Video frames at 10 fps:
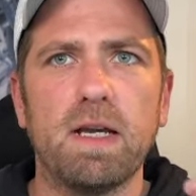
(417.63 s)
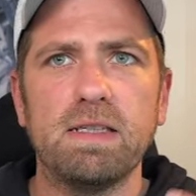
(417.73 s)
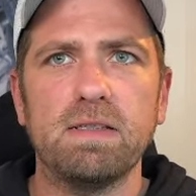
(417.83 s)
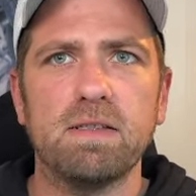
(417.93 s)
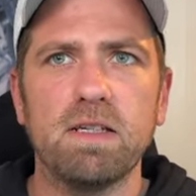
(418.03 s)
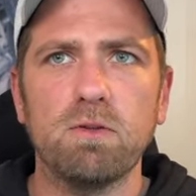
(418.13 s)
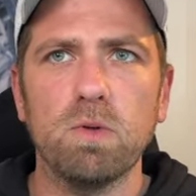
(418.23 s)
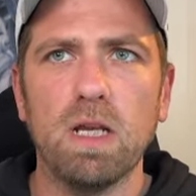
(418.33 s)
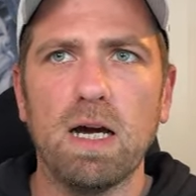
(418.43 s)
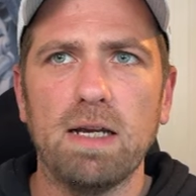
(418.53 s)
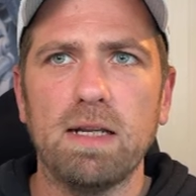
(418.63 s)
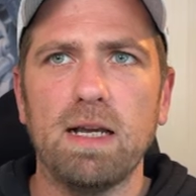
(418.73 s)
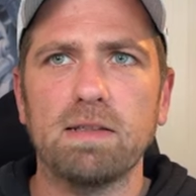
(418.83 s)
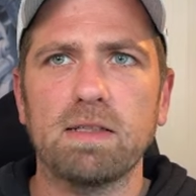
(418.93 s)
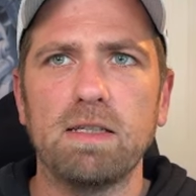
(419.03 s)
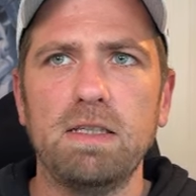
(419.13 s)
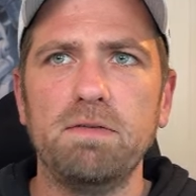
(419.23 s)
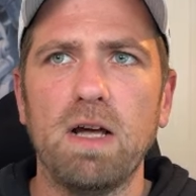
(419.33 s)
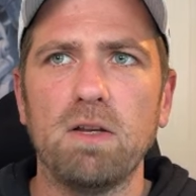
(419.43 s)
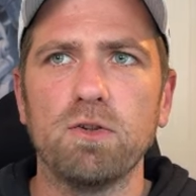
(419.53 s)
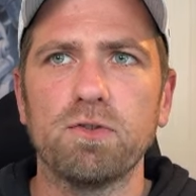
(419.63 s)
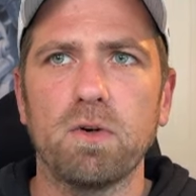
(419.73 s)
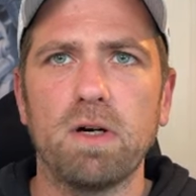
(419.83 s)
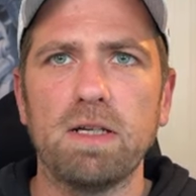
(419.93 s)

SQLite as a key value store.